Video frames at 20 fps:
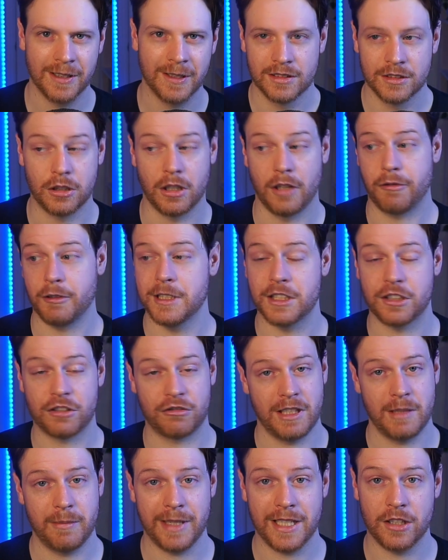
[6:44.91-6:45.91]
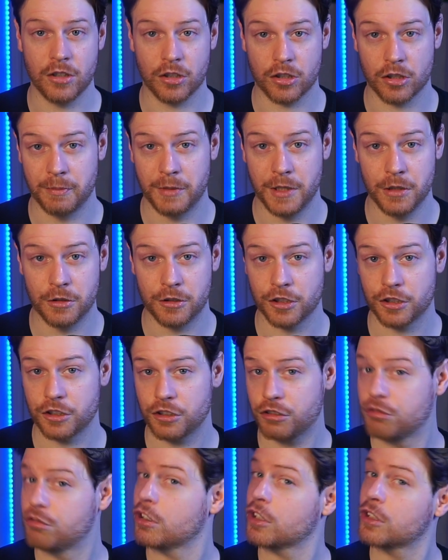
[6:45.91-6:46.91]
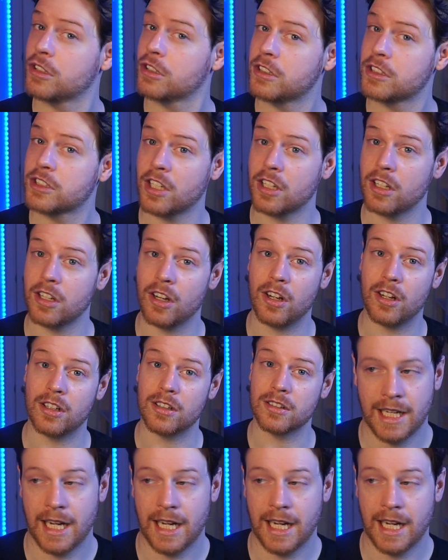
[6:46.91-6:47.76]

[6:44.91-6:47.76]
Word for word: So if when streaming your computer struggles a lot,